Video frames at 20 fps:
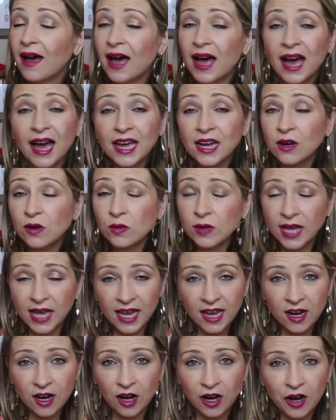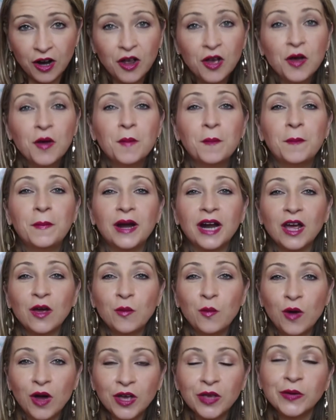I don't care, but
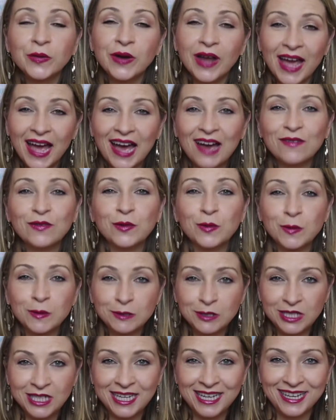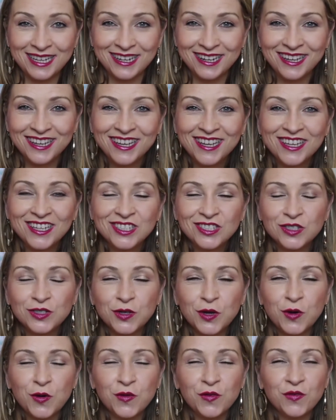I want you to have a routine.
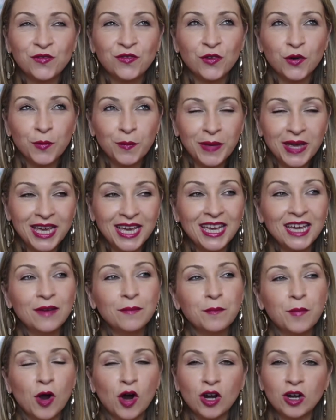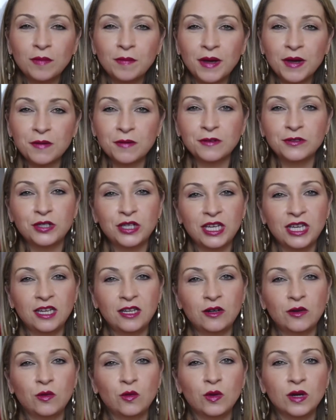So for me, part of my
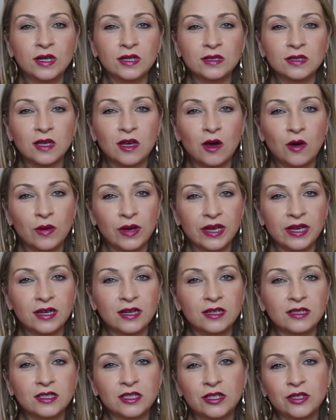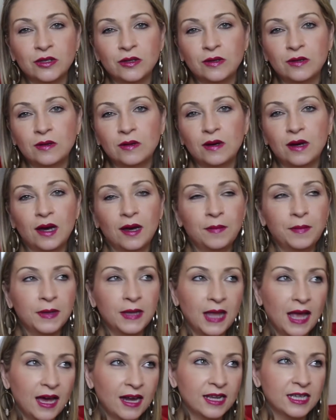routine was going to a
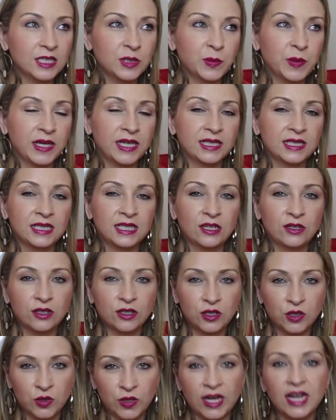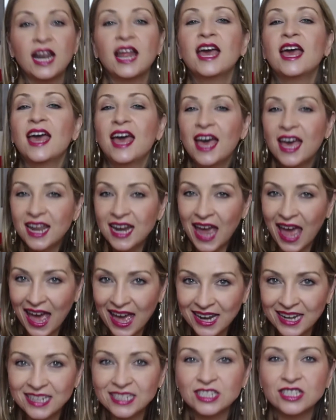Pilates place down the street and
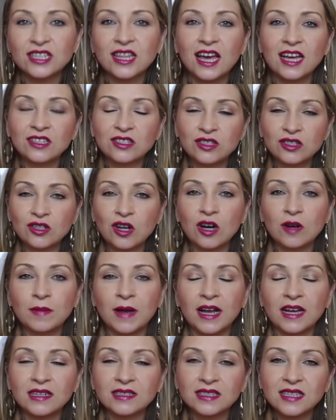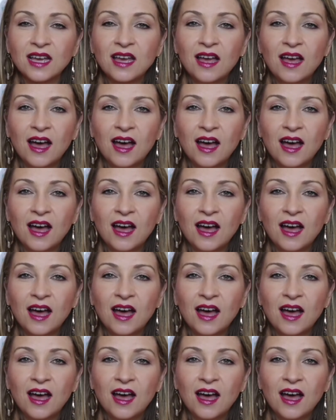heading to that Starbucks.